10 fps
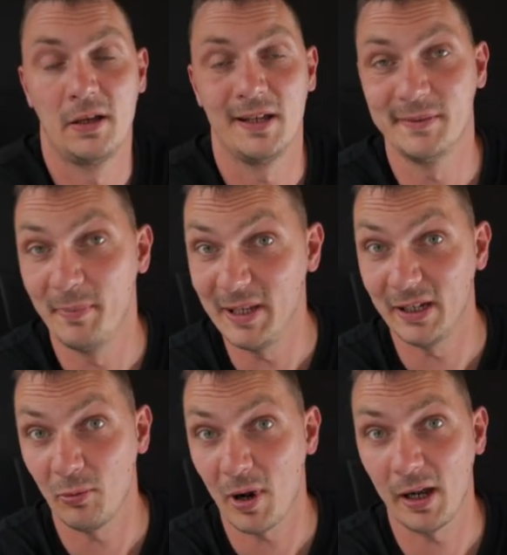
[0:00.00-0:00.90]
It's been
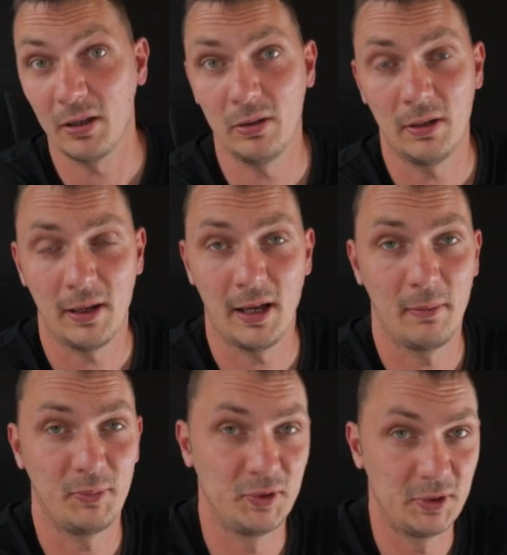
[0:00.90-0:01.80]
a while.
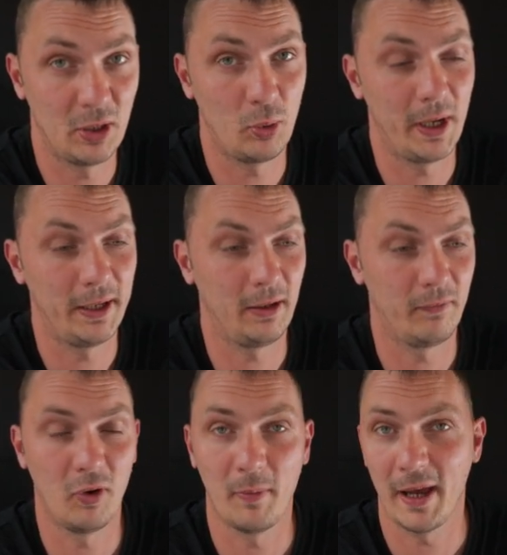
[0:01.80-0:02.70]
I'm still waiting
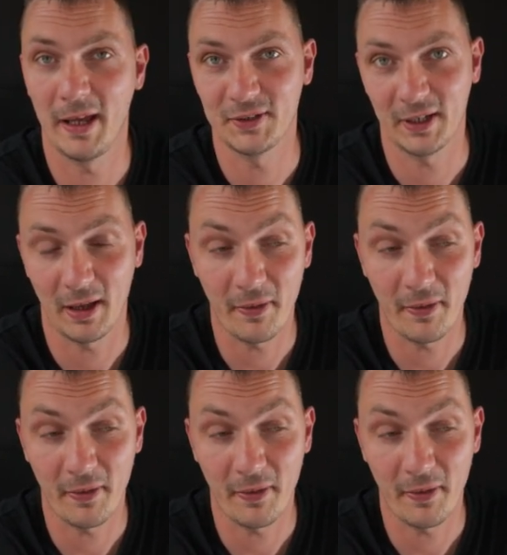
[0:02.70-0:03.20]
for my essay.